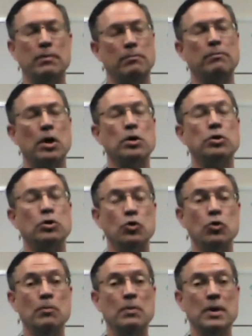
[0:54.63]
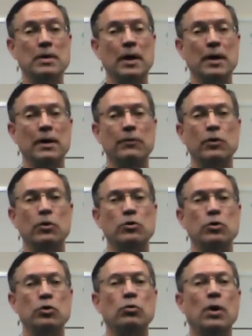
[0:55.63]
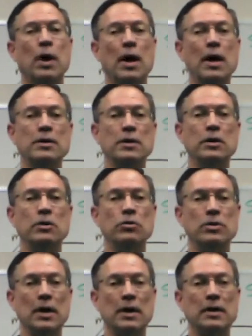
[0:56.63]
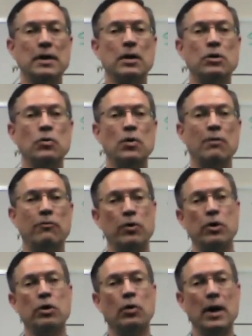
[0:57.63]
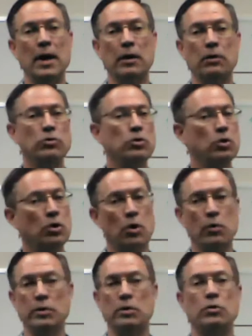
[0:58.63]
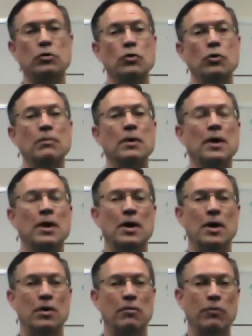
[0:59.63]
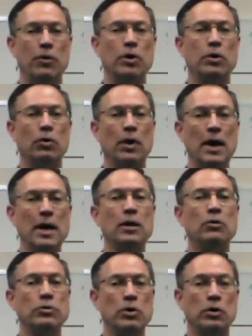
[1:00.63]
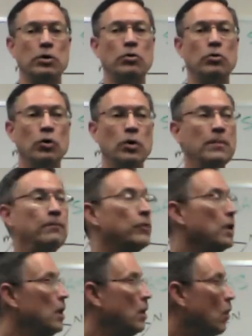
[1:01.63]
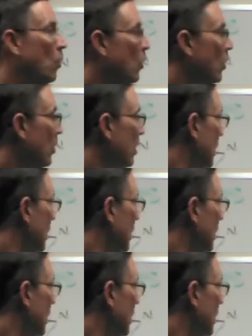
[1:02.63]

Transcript: assume is like if there are two lines intersecting and you have vertical angles, you can always assume vertical angles are congruent. Or